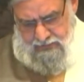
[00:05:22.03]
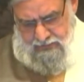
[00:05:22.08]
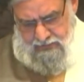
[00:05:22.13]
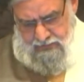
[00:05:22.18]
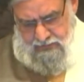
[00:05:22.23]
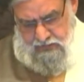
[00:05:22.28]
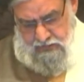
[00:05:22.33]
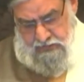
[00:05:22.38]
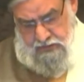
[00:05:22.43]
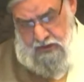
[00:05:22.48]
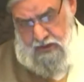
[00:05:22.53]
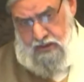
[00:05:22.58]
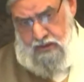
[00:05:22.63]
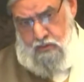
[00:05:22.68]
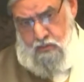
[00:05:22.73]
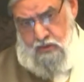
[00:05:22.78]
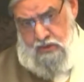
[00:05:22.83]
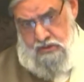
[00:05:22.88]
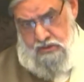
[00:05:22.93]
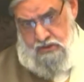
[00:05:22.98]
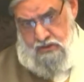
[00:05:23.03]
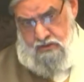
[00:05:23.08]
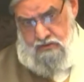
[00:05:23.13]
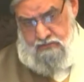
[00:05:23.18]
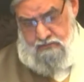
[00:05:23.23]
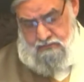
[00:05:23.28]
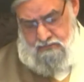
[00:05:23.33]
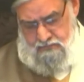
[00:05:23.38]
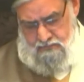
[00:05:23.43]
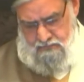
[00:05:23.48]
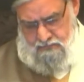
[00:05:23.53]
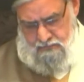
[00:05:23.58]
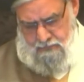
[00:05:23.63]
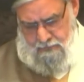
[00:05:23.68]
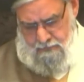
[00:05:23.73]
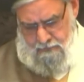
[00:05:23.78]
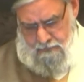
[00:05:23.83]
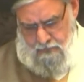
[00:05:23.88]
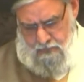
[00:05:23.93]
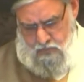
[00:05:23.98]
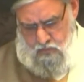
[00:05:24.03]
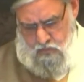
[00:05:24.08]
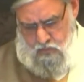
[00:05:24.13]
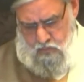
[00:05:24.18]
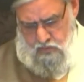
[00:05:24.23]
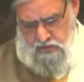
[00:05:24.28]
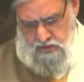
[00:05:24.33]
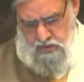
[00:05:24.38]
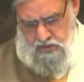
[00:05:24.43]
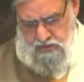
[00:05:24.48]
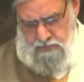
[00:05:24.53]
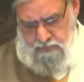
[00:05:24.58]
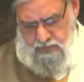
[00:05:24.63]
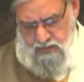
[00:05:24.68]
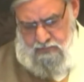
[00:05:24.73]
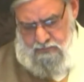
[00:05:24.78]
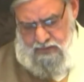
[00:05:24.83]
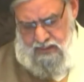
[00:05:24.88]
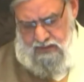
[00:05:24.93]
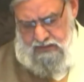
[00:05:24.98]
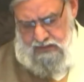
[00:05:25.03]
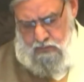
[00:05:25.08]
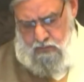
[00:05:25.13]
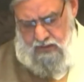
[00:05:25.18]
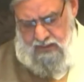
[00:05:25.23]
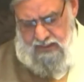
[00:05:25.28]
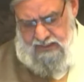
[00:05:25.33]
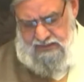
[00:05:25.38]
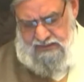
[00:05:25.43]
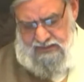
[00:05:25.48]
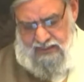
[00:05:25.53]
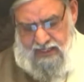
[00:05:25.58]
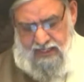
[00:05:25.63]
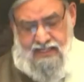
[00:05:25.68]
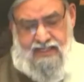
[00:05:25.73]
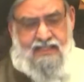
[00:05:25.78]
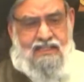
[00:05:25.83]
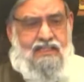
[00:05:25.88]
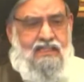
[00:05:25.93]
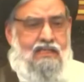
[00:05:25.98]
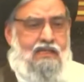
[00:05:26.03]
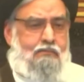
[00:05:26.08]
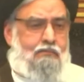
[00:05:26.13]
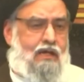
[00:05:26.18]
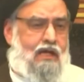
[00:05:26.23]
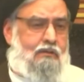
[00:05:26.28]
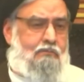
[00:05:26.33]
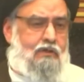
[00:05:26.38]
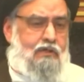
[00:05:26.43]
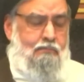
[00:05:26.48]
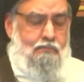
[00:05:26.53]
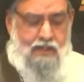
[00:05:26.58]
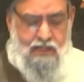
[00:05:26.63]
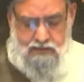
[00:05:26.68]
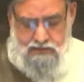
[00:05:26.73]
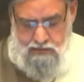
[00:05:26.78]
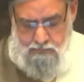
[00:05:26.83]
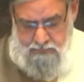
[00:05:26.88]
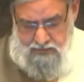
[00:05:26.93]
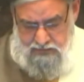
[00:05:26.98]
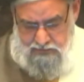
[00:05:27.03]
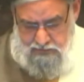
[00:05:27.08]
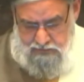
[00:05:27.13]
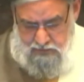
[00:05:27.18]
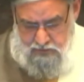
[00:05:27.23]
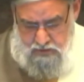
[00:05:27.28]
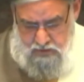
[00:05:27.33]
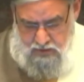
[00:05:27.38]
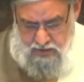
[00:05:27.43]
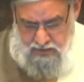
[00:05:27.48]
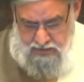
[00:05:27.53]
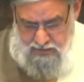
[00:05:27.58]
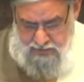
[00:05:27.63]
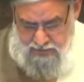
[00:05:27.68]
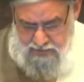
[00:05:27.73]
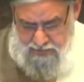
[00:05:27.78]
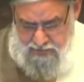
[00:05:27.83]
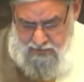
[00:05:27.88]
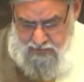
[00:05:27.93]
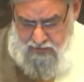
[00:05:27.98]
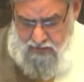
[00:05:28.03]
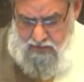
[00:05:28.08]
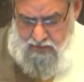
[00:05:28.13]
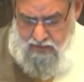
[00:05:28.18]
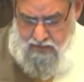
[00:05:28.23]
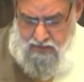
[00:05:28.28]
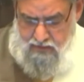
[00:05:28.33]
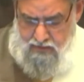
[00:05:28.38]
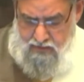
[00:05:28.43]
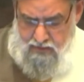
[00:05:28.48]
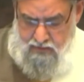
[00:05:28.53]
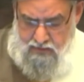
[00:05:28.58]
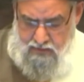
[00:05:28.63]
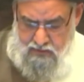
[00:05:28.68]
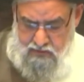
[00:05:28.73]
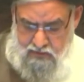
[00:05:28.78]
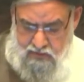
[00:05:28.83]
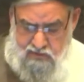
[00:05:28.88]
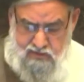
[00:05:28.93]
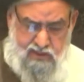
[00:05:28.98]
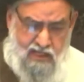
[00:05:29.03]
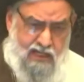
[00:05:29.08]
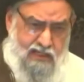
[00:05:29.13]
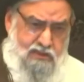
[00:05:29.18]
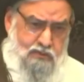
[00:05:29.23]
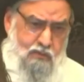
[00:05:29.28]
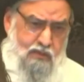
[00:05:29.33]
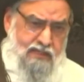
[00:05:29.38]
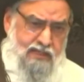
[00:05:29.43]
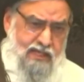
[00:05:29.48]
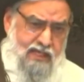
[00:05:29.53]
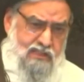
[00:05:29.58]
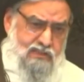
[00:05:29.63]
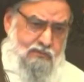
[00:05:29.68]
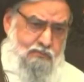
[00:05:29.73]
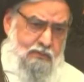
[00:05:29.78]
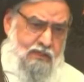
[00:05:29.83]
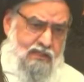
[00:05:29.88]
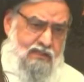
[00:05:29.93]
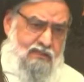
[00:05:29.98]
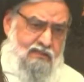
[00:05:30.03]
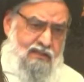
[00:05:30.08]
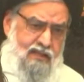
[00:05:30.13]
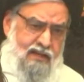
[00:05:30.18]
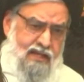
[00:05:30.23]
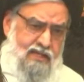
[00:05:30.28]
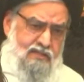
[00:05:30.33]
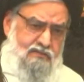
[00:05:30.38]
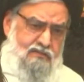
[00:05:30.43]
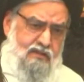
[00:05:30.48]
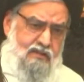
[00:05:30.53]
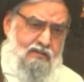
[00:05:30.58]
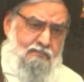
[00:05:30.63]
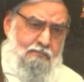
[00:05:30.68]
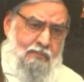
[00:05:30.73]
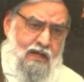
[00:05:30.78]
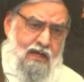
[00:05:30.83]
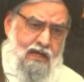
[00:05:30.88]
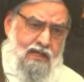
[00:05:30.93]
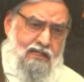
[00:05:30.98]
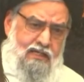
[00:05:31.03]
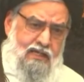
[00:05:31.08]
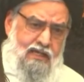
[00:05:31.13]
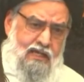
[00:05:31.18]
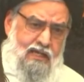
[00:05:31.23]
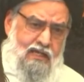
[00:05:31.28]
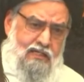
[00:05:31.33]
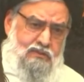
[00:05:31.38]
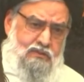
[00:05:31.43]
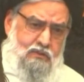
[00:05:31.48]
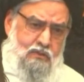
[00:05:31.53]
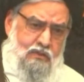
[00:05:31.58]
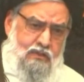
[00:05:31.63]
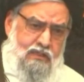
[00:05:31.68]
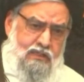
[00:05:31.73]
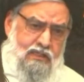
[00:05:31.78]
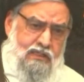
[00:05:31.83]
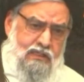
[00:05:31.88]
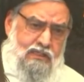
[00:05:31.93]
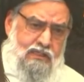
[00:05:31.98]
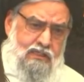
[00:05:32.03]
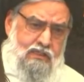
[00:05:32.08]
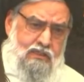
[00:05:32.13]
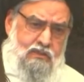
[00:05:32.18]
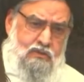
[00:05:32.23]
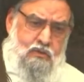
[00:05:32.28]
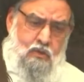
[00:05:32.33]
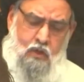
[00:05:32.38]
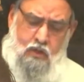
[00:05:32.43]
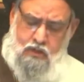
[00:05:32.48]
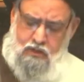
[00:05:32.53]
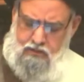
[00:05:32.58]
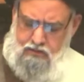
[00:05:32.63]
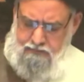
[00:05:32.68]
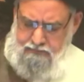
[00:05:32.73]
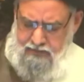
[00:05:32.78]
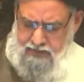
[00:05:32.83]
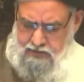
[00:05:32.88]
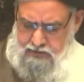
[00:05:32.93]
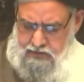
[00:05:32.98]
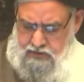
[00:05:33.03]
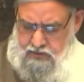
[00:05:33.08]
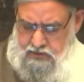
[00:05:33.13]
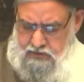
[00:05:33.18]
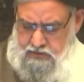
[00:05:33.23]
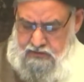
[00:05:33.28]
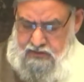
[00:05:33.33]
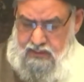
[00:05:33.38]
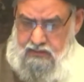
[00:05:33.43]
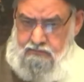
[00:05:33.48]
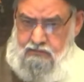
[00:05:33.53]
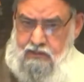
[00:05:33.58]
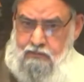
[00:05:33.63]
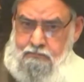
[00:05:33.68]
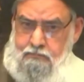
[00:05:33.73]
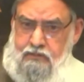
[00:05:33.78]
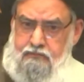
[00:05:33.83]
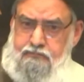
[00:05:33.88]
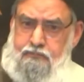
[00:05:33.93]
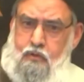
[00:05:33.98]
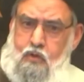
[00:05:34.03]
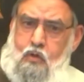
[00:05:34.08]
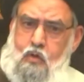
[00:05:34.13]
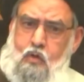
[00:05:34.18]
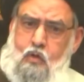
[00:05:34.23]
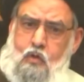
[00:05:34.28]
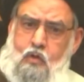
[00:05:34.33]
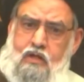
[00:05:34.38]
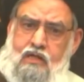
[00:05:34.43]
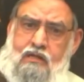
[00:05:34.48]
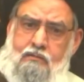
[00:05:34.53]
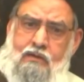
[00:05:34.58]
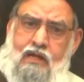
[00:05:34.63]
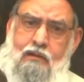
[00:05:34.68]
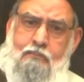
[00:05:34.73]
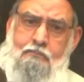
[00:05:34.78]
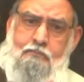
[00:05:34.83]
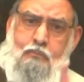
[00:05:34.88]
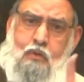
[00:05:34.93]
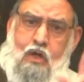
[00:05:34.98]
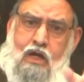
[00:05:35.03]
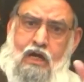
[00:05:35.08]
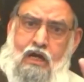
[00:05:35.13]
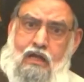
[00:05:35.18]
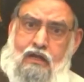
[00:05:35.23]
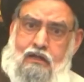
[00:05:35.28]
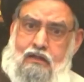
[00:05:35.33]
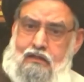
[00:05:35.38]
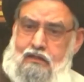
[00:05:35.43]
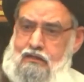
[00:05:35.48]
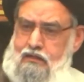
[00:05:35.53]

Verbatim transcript: The third version, which is Man mata wa laysa alayhi imamun mata mitatan jahiliyyah, this actually has been narrated by a Sunni scholar of hadith even before Imam Bukhari.